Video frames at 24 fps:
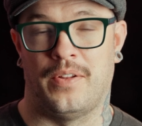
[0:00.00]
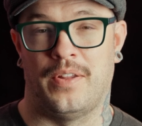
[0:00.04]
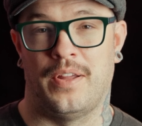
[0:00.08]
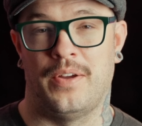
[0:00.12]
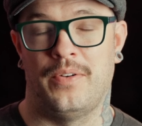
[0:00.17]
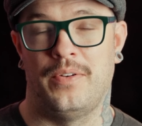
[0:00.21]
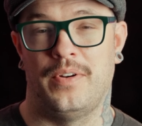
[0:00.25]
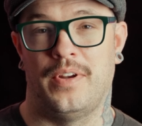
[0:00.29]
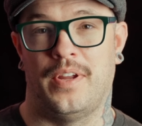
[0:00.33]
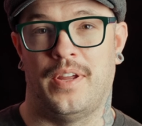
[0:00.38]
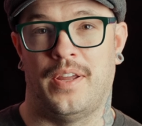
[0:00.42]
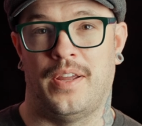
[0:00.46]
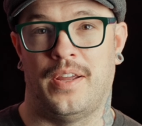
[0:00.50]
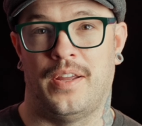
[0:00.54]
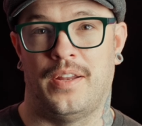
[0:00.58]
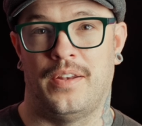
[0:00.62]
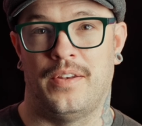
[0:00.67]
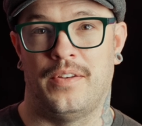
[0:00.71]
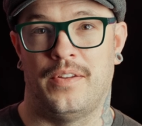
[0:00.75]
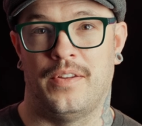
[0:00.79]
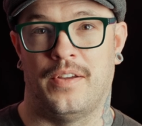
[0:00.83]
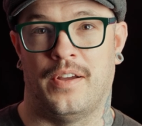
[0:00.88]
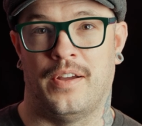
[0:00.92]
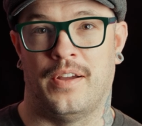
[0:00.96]
out,
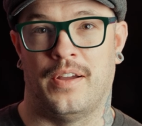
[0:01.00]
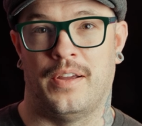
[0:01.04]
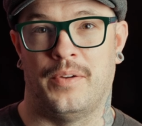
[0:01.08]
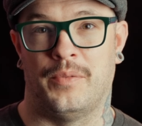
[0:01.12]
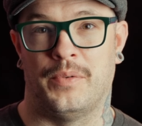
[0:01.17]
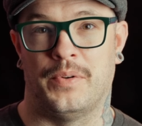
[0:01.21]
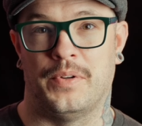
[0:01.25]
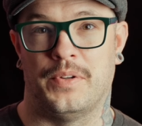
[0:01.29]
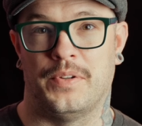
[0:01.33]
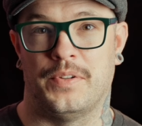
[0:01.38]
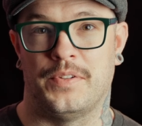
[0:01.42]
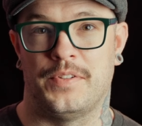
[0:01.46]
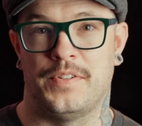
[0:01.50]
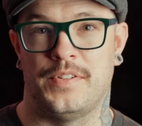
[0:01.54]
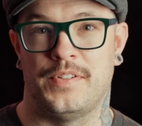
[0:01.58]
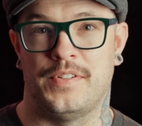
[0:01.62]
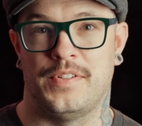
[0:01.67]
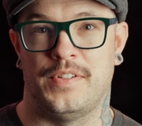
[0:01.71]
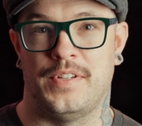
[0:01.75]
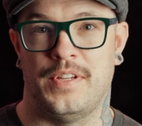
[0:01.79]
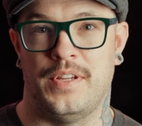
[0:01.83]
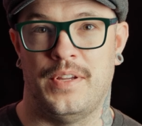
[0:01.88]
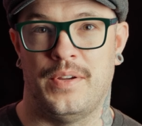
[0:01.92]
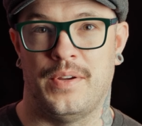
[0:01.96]
and I will
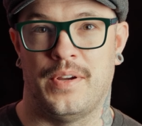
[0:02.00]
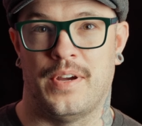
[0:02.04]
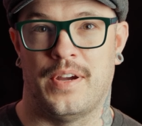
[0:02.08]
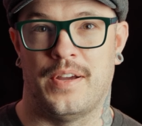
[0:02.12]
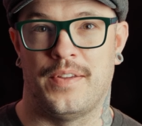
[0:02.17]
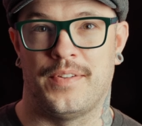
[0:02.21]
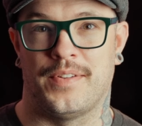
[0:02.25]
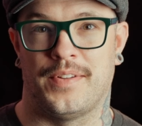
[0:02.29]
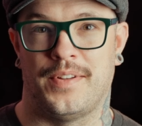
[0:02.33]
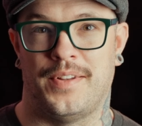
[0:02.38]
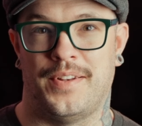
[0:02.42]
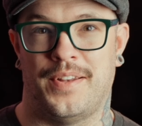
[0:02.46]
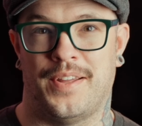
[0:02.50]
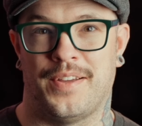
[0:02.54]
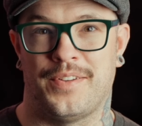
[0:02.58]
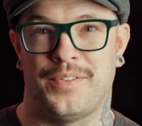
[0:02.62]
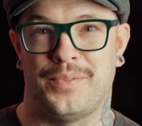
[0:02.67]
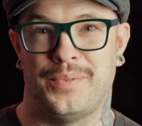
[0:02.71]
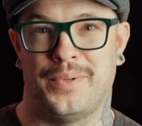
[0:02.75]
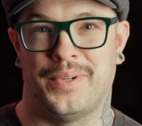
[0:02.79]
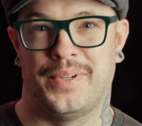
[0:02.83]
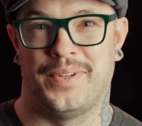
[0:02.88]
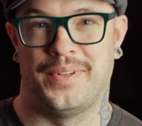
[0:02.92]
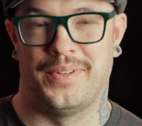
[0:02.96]
see you guys on the
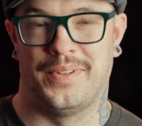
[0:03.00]
next one.